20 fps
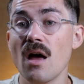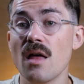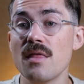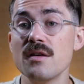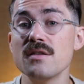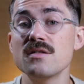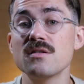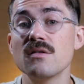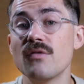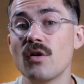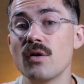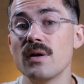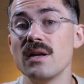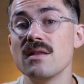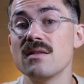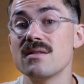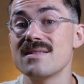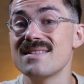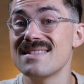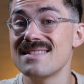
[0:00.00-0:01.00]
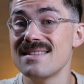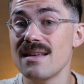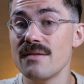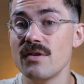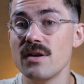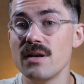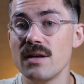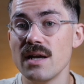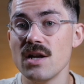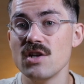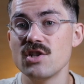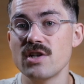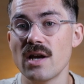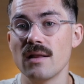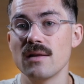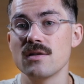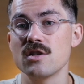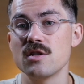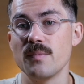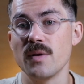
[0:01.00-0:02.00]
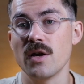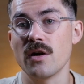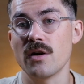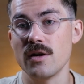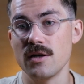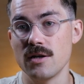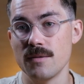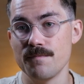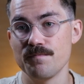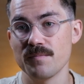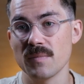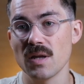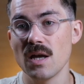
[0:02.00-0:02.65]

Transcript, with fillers: thus avoiding the 7-day challenge period.